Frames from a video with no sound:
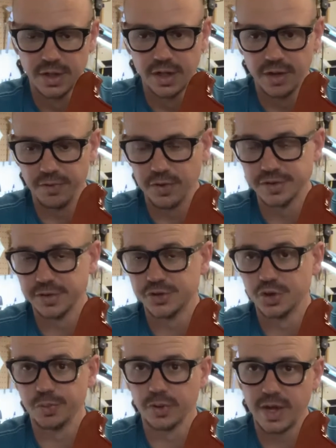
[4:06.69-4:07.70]
If you're using a
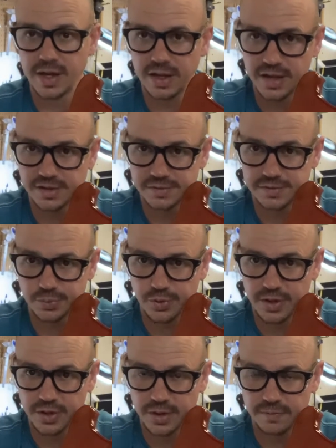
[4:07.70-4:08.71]
super light gauge of strings,